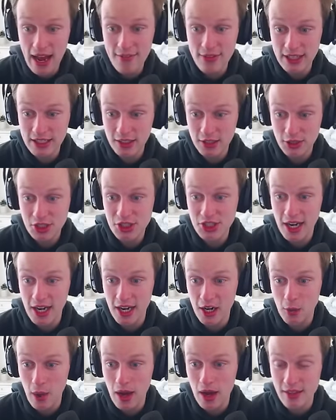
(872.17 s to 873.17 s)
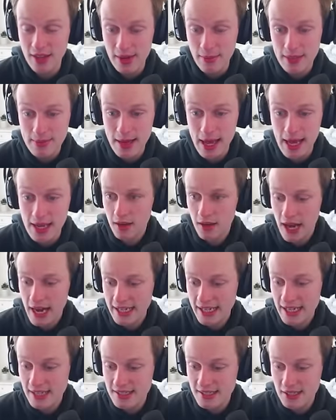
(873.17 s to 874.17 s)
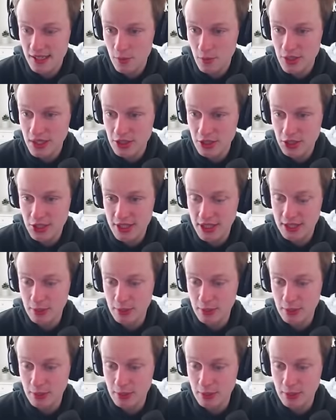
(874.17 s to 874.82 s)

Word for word: like a little stairwell that we made. I guess we could just take a